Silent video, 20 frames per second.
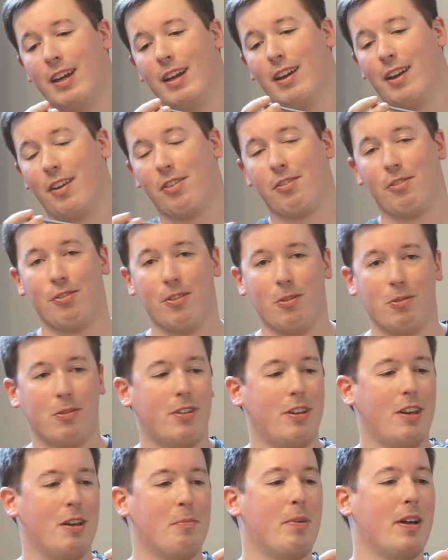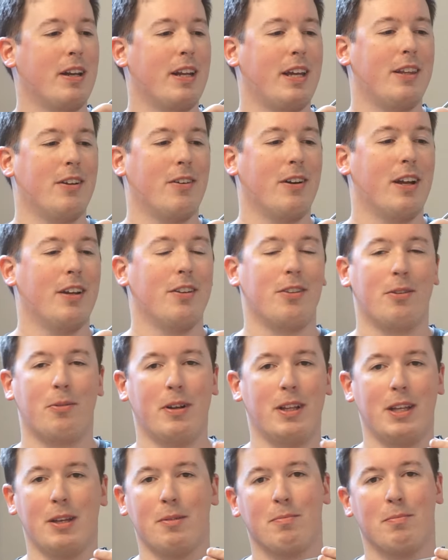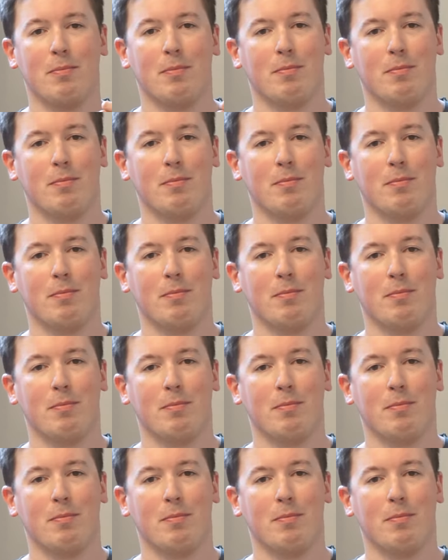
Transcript: because there's no tip on either end to really,